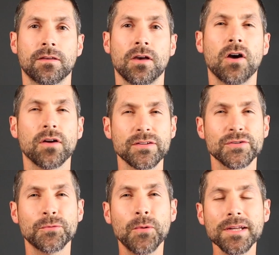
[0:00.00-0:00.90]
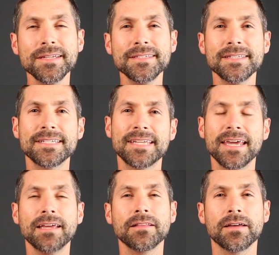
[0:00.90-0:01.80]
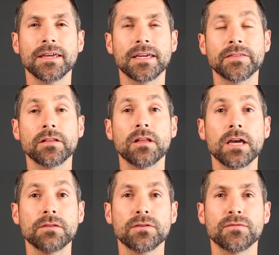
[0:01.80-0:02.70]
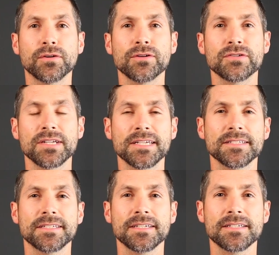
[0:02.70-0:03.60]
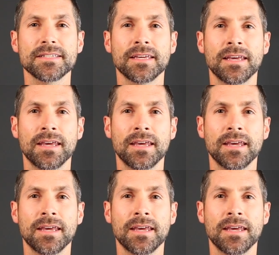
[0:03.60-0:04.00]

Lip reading: All right, so what is the day like in the life of a nurse anesthetist?